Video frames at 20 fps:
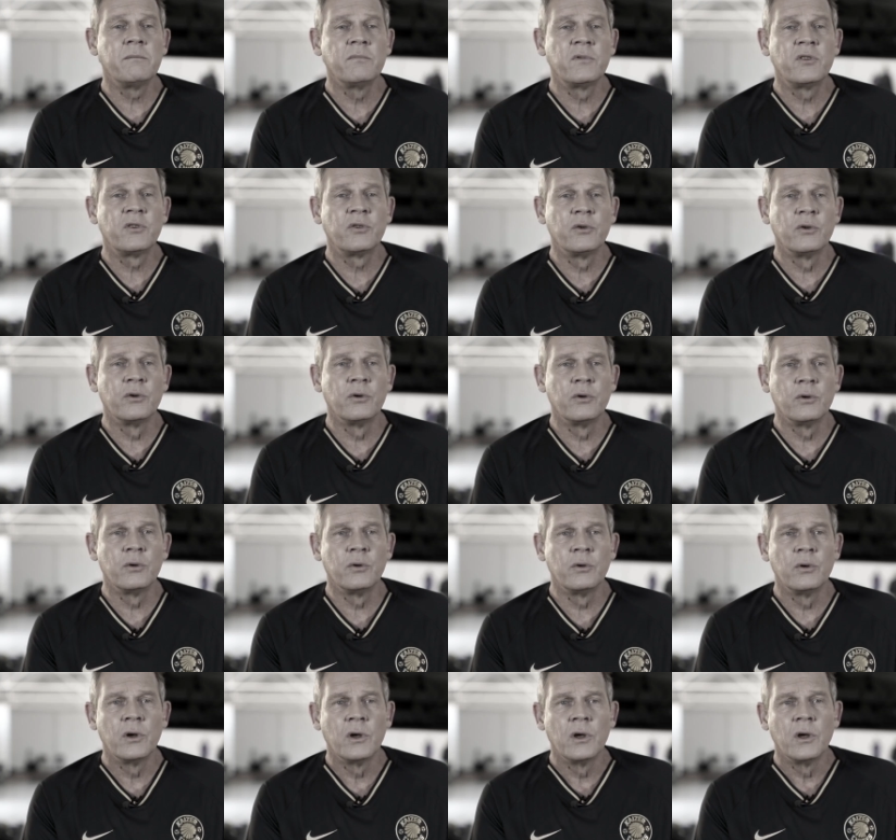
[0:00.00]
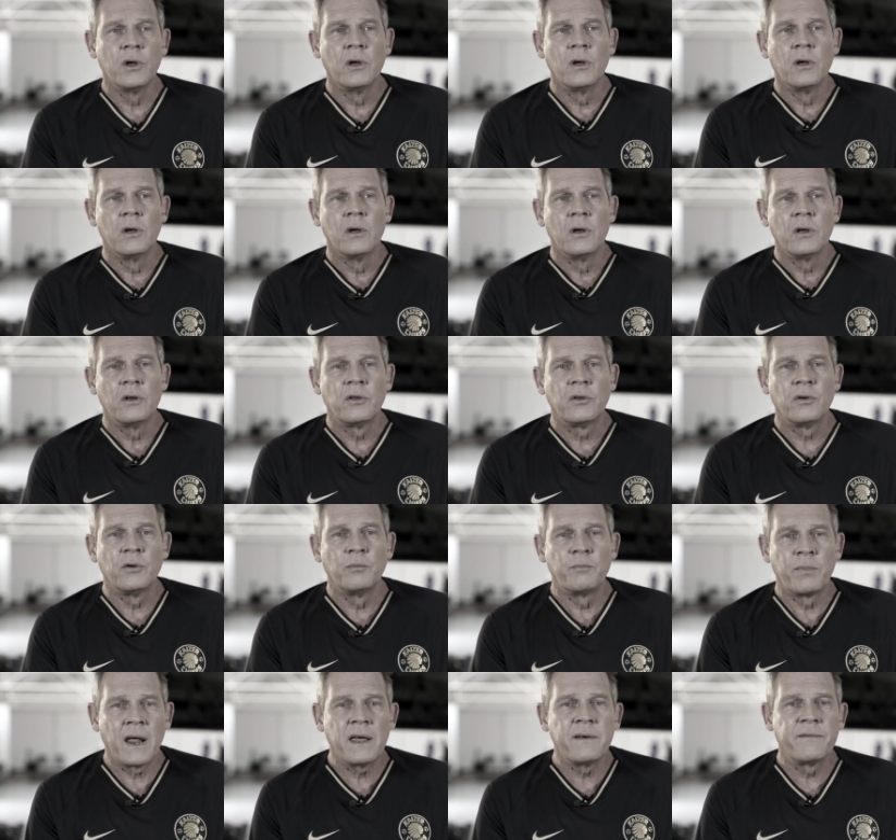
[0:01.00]
to,
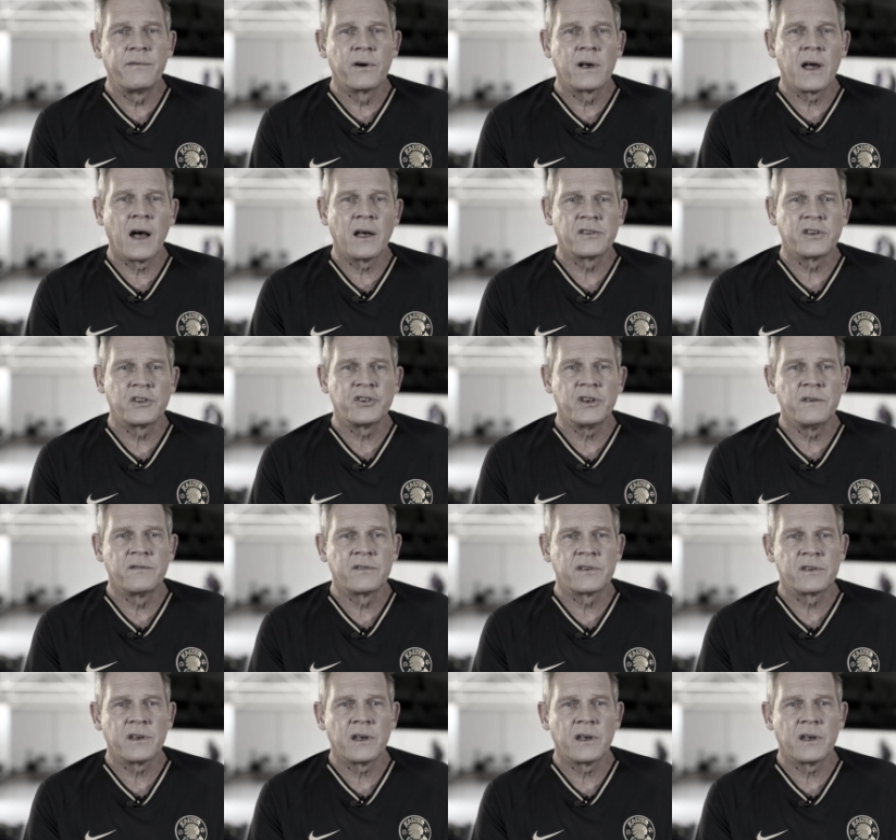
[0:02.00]
to play for Kaizer Chiefs.